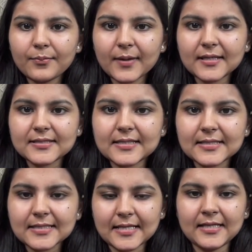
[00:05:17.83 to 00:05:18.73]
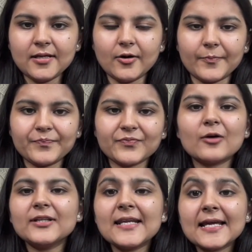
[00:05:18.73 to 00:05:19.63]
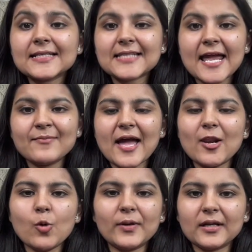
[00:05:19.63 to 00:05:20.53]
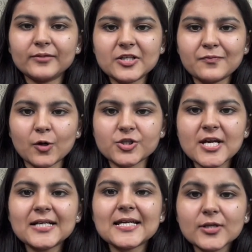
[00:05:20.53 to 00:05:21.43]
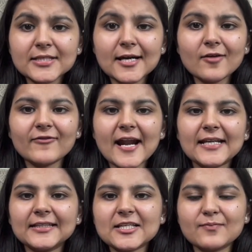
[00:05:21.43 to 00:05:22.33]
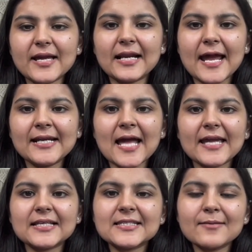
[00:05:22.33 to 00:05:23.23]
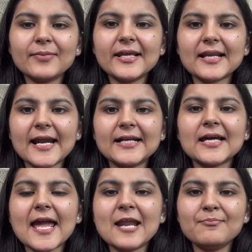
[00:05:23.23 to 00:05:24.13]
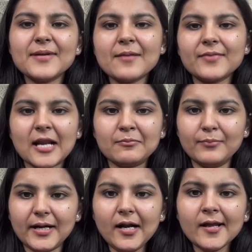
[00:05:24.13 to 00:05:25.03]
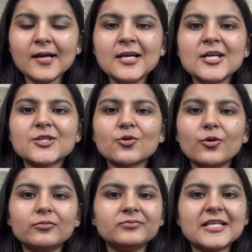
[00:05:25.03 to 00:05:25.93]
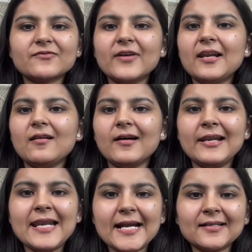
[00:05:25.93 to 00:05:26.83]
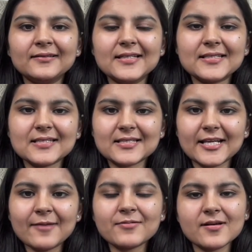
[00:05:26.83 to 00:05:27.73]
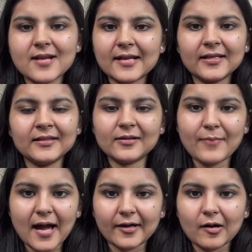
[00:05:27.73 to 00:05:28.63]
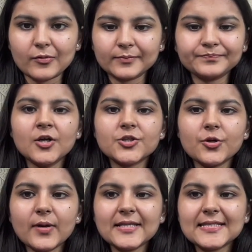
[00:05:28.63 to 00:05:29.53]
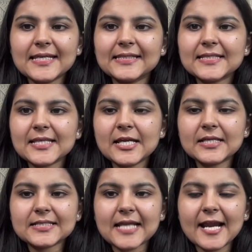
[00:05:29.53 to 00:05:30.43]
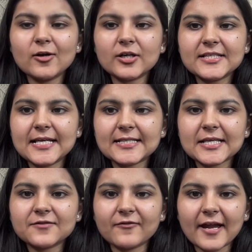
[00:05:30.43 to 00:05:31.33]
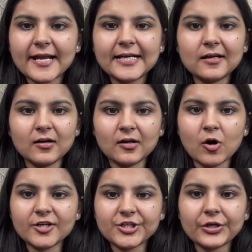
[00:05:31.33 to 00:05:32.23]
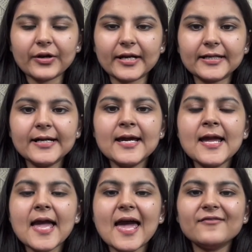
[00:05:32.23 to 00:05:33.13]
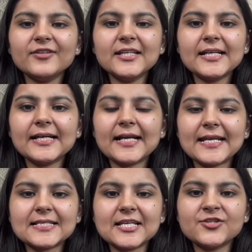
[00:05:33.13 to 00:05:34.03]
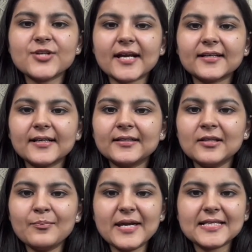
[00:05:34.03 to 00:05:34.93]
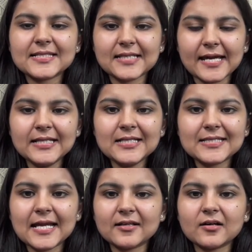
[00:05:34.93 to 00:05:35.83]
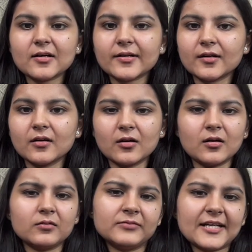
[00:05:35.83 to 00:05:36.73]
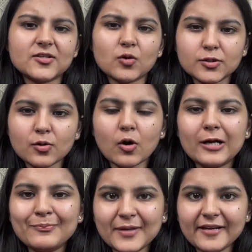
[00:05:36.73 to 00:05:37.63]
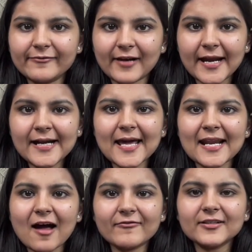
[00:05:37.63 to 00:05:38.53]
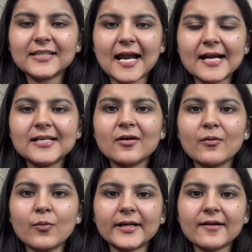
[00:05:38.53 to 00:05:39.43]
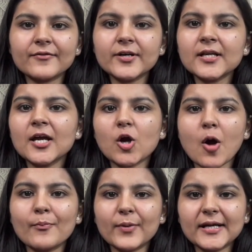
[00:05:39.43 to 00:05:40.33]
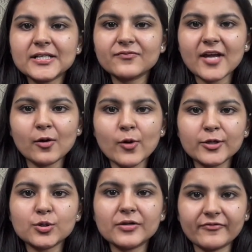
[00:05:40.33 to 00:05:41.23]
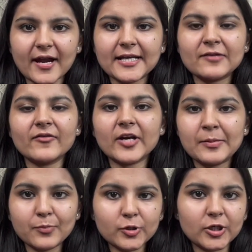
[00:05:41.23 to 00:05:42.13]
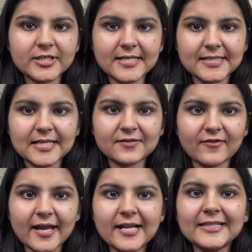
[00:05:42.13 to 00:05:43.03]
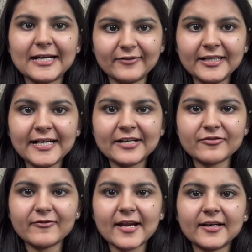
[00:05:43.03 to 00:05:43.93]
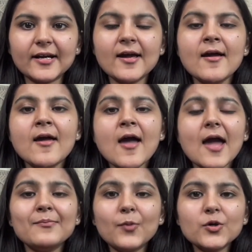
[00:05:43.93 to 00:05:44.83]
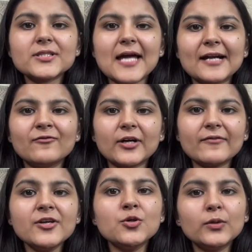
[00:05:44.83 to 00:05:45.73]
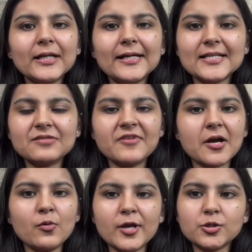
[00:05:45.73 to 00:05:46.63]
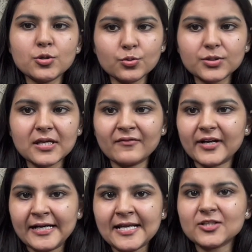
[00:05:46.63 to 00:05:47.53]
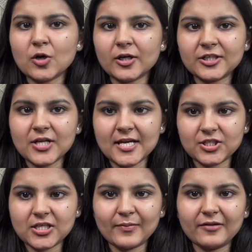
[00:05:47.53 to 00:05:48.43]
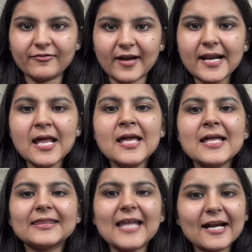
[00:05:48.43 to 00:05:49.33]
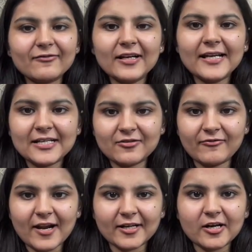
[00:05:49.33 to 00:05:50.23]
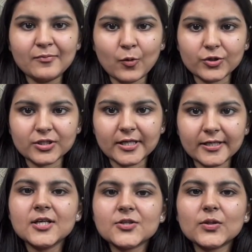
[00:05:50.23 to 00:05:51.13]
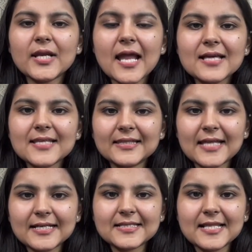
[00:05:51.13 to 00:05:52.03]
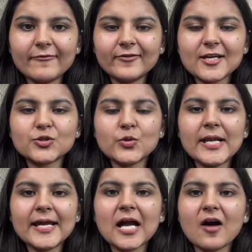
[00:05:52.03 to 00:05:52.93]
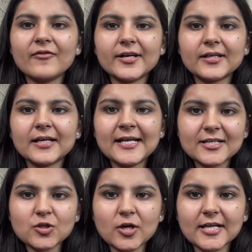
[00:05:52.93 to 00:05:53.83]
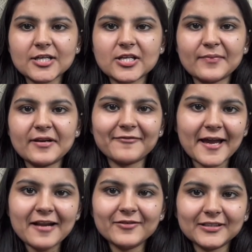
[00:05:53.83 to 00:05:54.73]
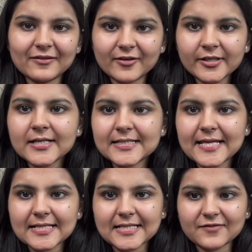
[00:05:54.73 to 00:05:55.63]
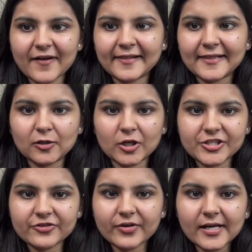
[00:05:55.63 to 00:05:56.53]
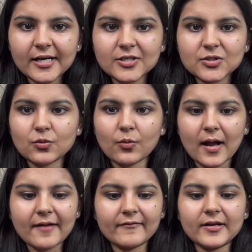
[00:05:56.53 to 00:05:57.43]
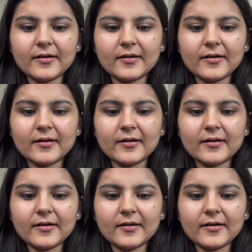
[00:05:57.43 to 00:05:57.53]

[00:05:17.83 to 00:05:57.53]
paste this in here. Now the next time I'll open up this project, so instead of writing this big line, I can simply write npm run build. So this will let this script run in the background. So you can see this style.css file got generated, and within it, it has injected the base styles that are that is also called pre-flight. And after that, whatever components we are going to define in our input.css file, that will get reflected. And post that, whatever utilities we are going to use in our index.html file, that will get reflected post it. So the last thing that is left is to link our index.html file with our CSS file that got generated. So I will